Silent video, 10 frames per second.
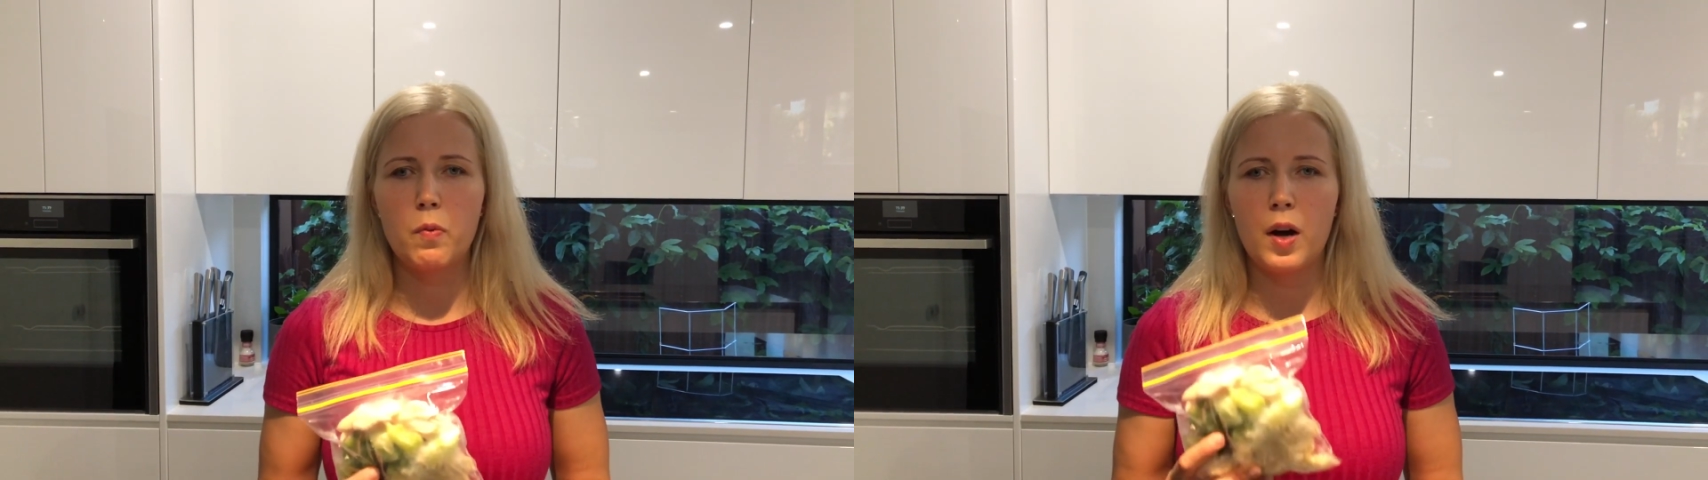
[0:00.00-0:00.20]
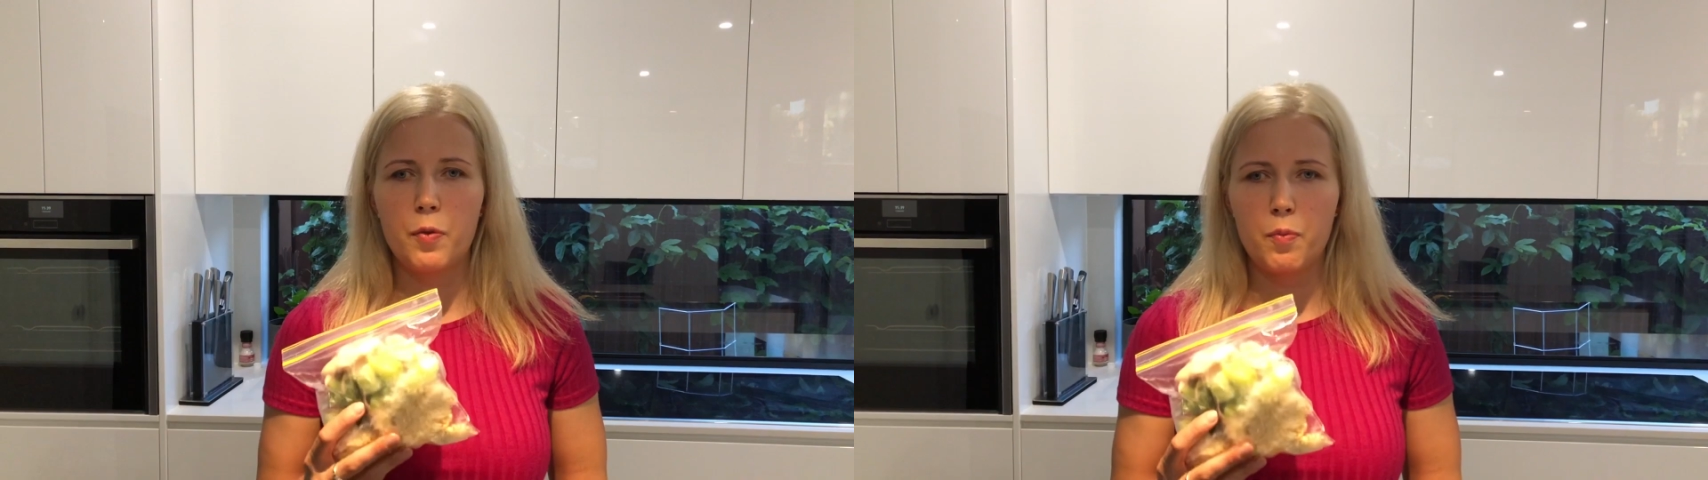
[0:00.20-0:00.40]

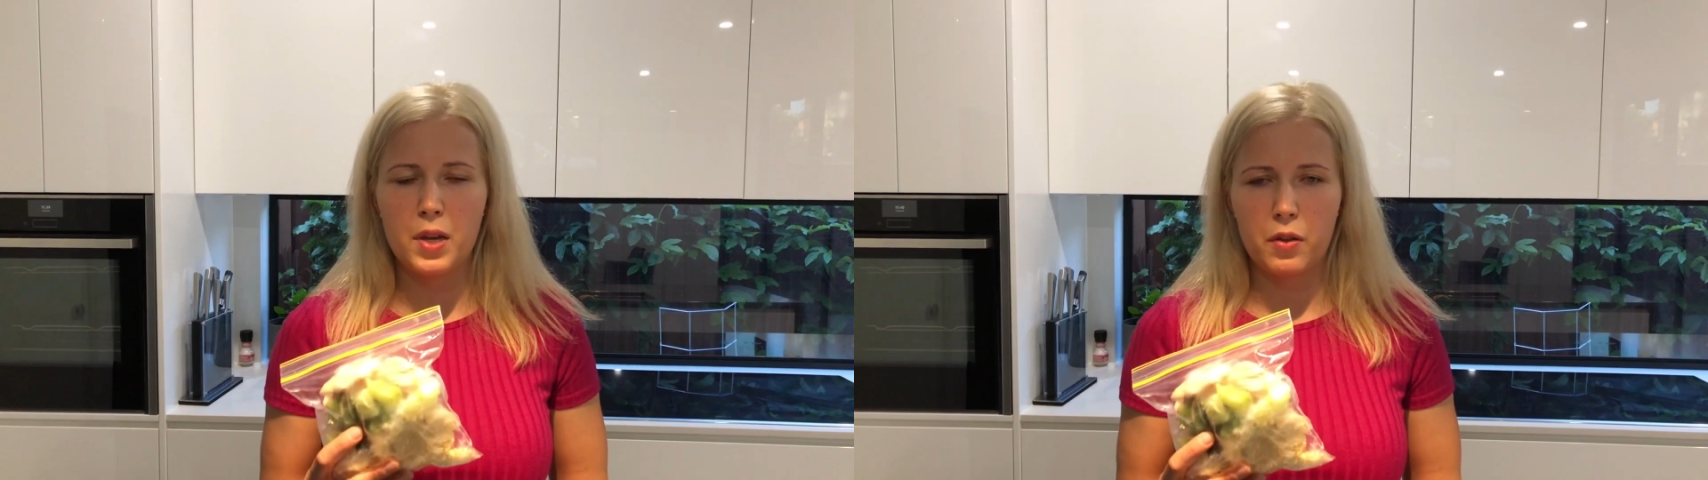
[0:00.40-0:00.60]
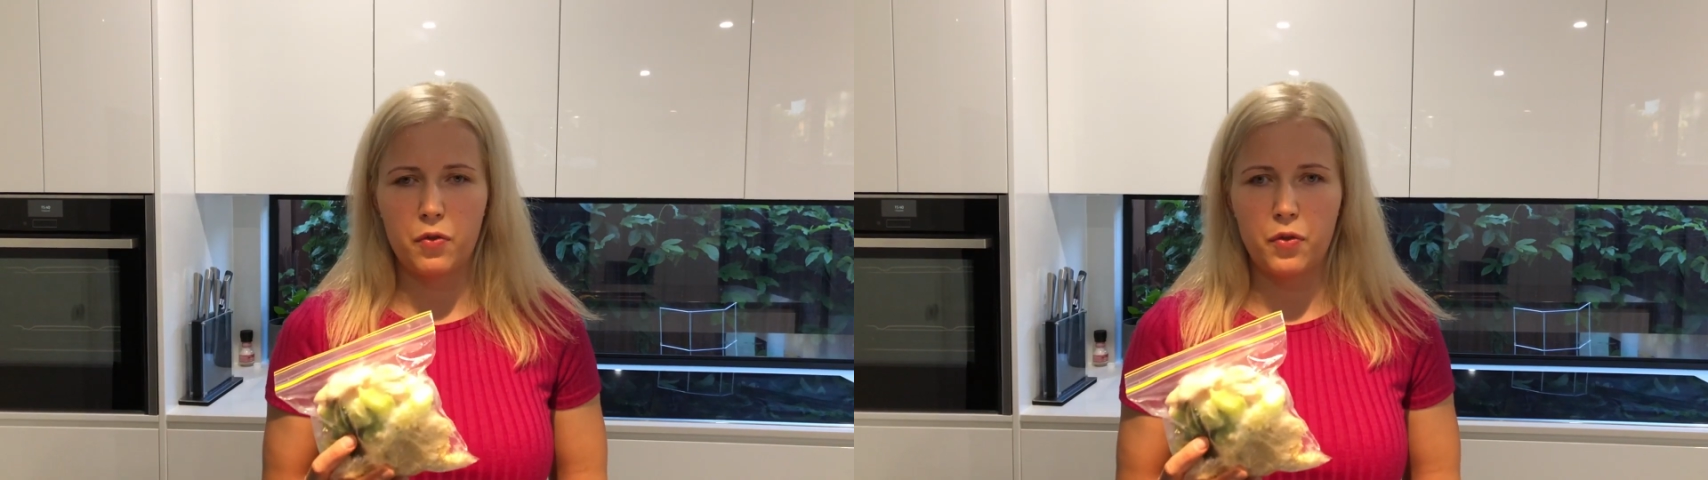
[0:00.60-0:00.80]
one
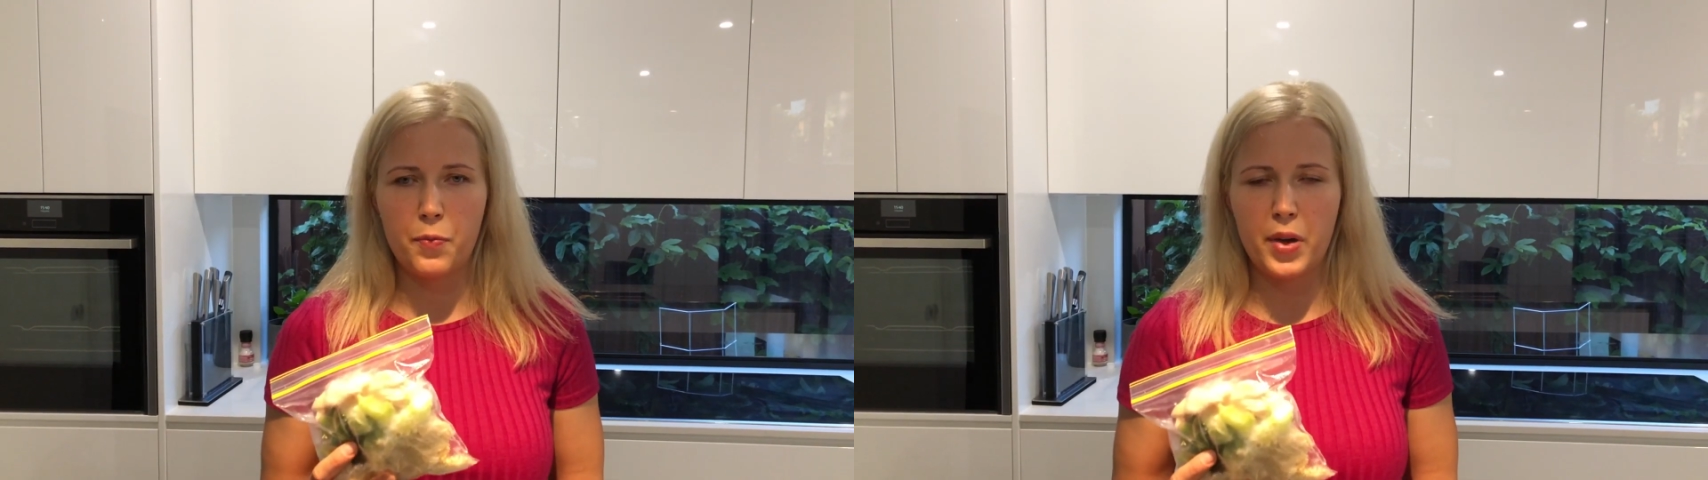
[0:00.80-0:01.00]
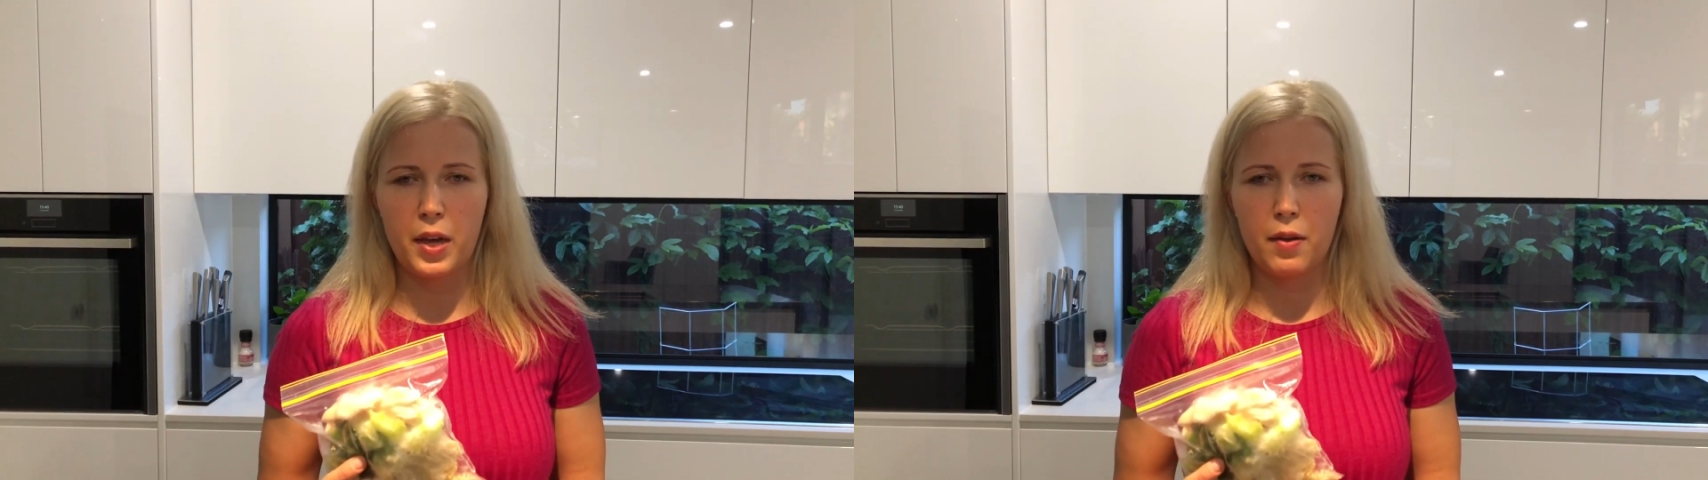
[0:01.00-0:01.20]
meal for
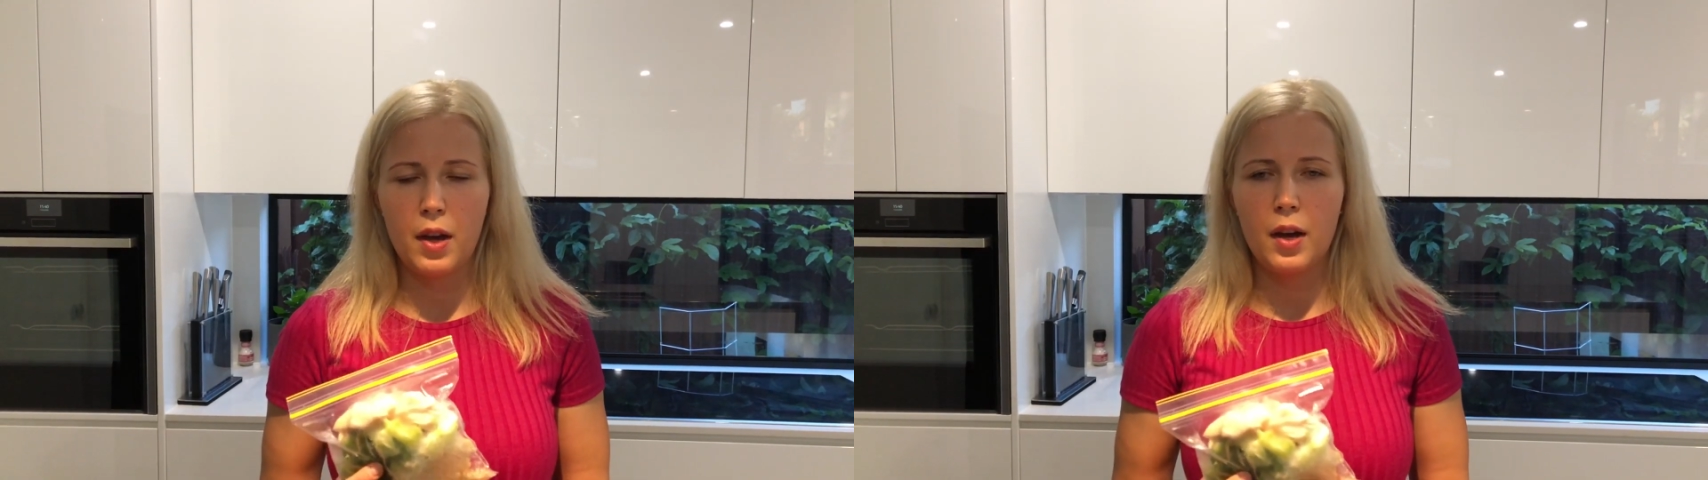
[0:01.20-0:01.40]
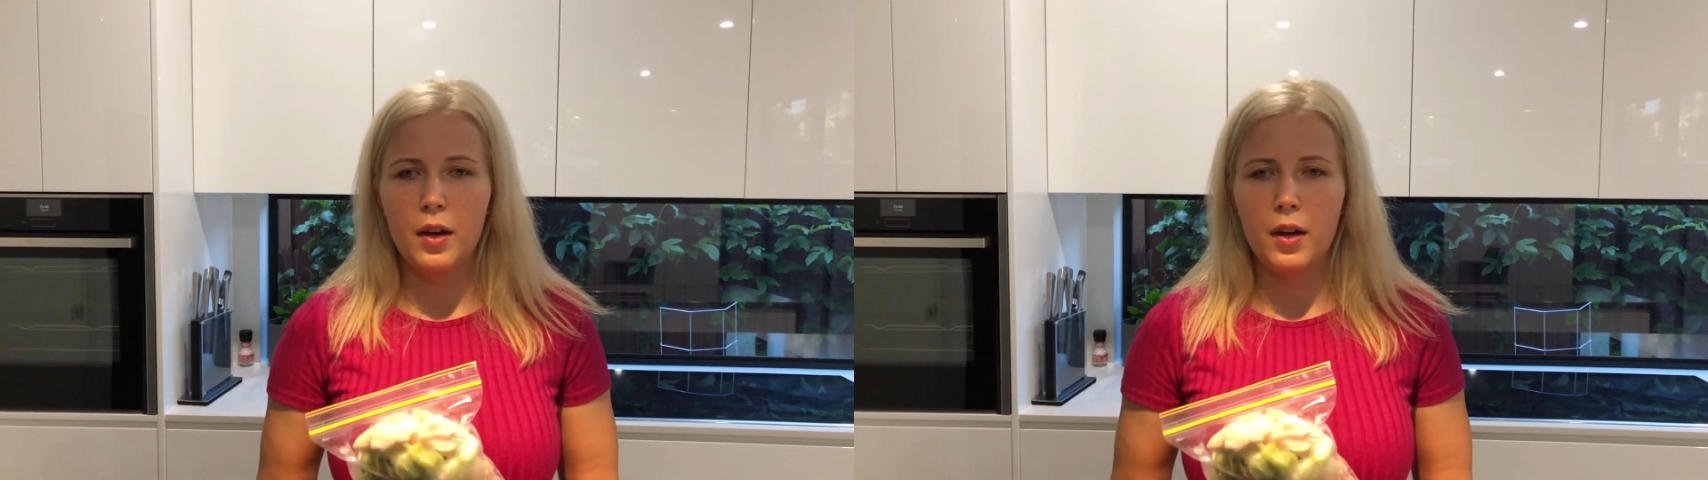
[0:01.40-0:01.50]
me.